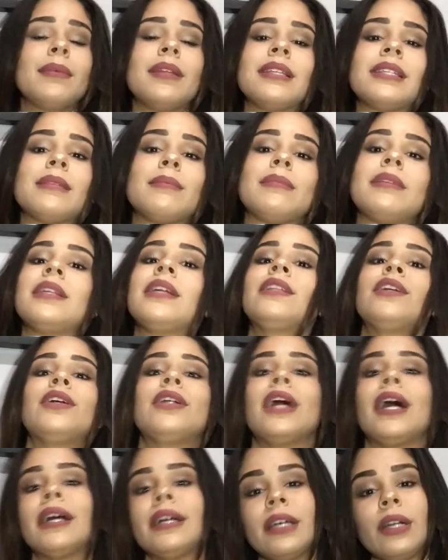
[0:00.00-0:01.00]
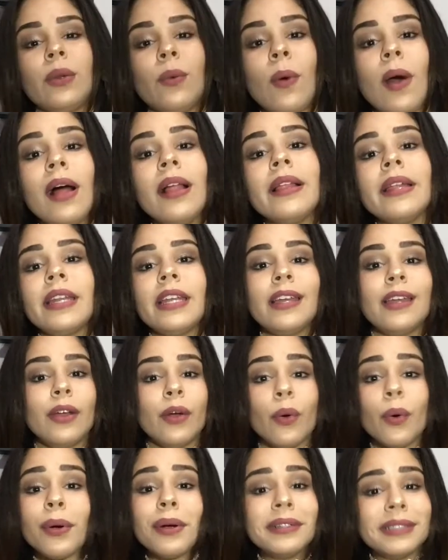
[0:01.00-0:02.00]
It doesn't mean that they're not good quality
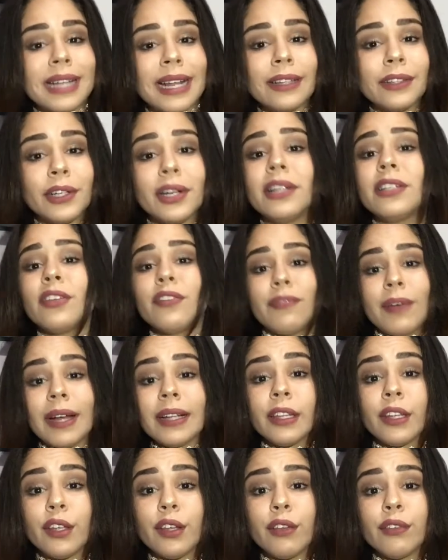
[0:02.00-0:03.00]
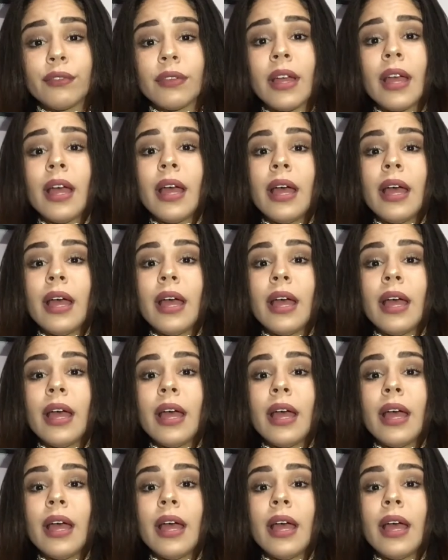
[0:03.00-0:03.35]
or that they're defective,